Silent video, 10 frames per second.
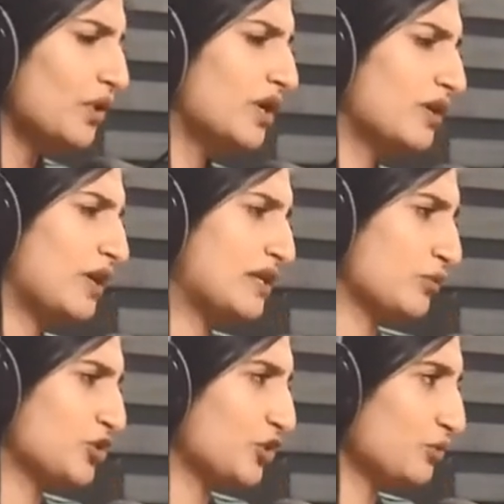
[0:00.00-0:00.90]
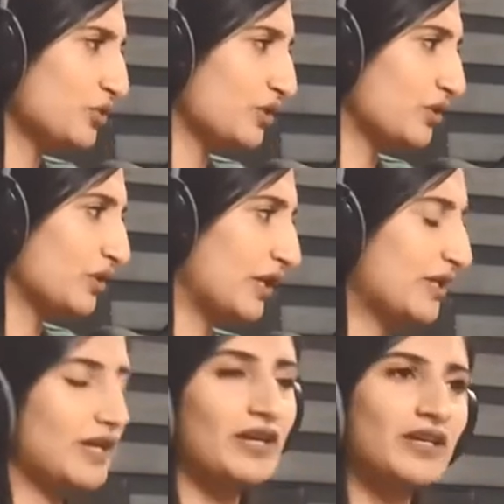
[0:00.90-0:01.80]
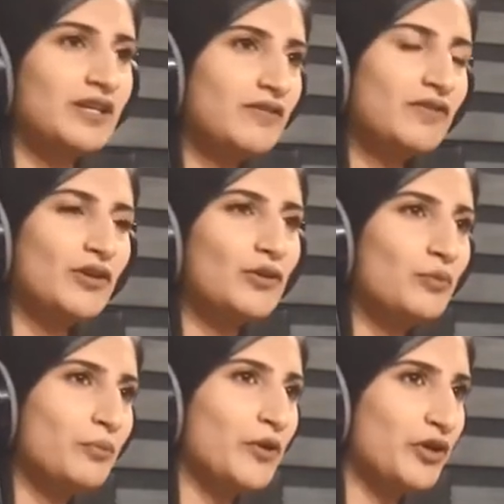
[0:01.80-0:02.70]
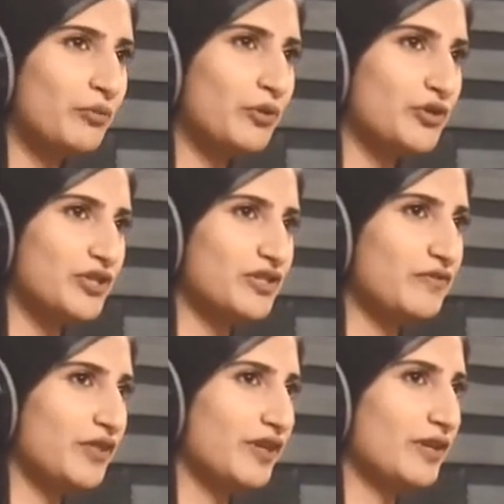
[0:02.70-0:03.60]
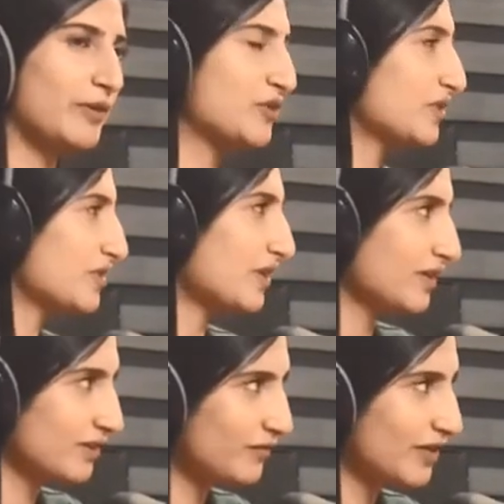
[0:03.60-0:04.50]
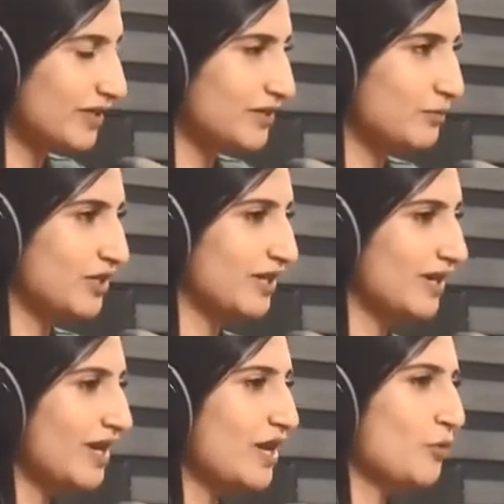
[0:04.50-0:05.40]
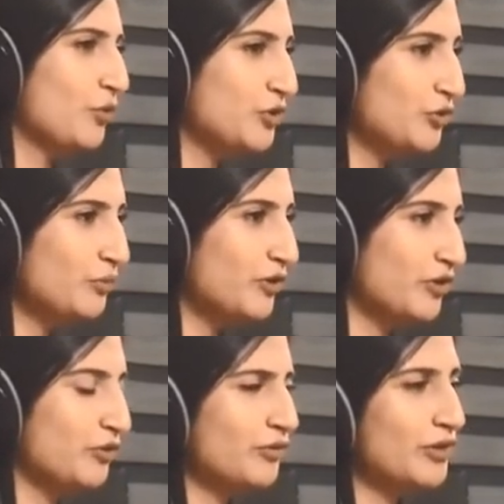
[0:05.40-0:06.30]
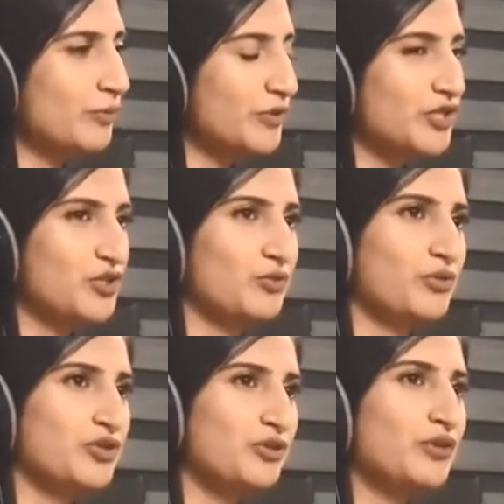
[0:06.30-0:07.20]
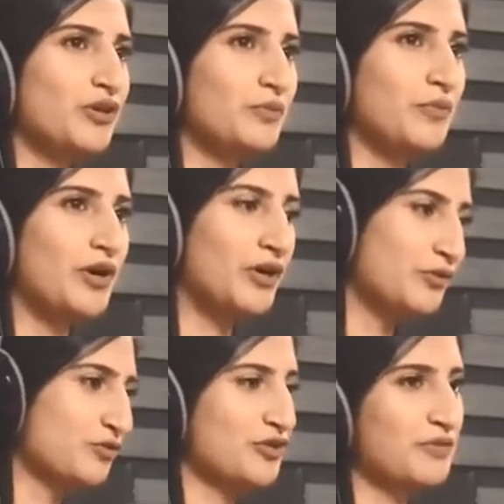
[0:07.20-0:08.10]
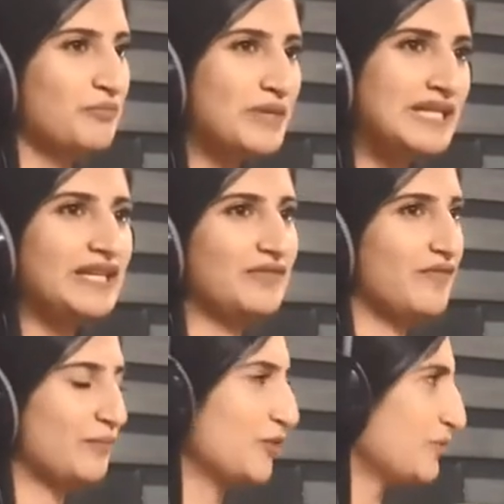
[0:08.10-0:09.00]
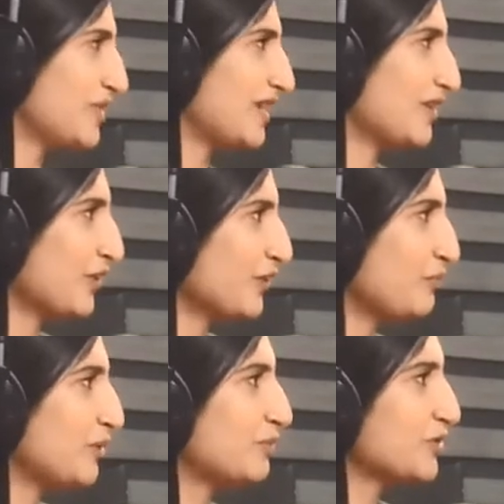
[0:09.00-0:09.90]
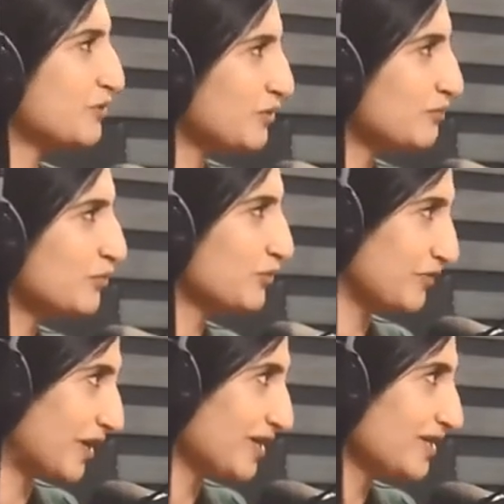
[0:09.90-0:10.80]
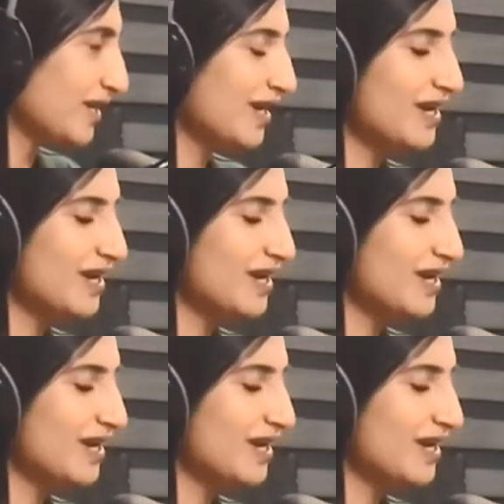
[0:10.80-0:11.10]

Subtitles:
as we're chosen, like, even the whole birth process, if you think about it, scientifically speaking, when you're birthed, you're in competition with 200 million, if I'm not mistaken, other people to be born, right?